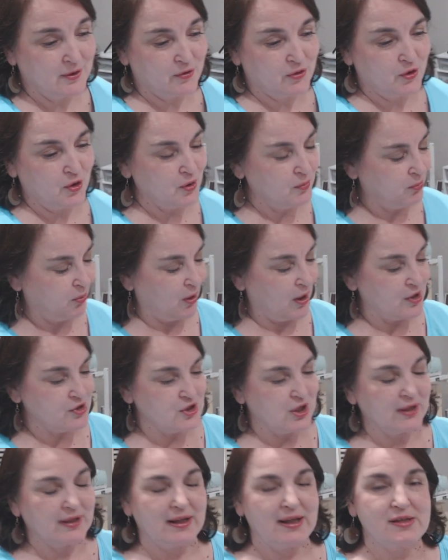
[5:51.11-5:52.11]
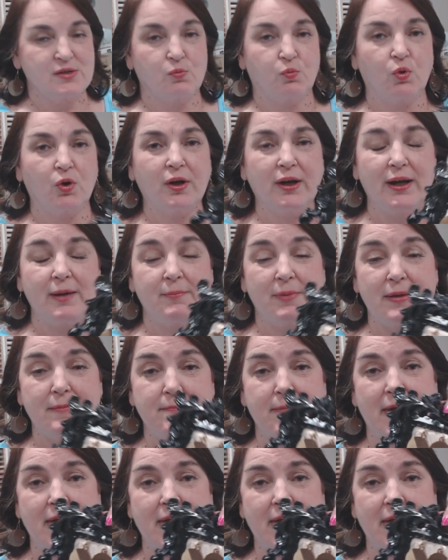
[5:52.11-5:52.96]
the third project, is we're going to be